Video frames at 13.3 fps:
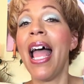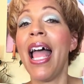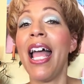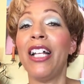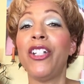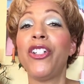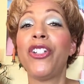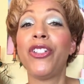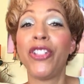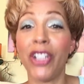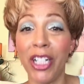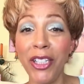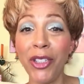And
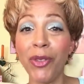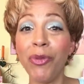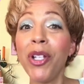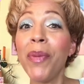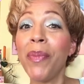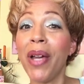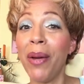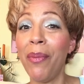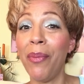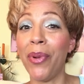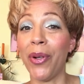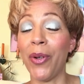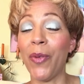just
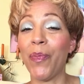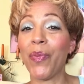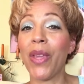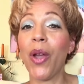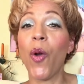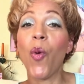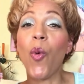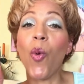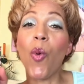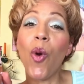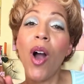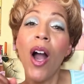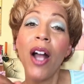remember,
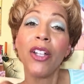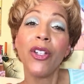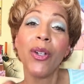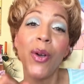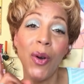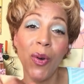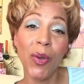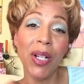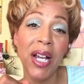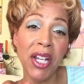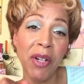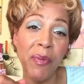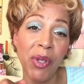rock your own
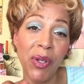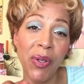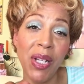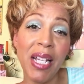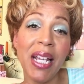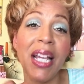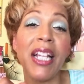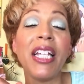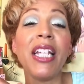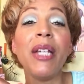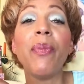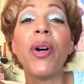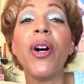kind of beauty and
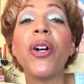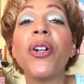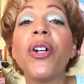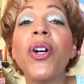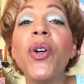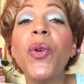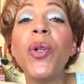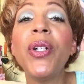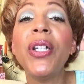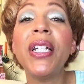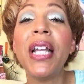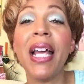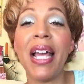keep on
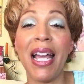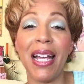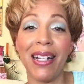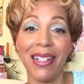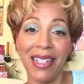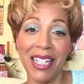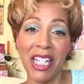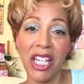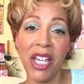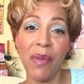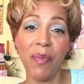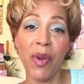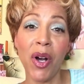going and
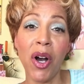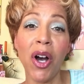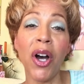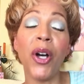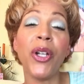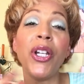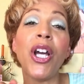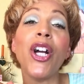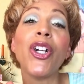keep on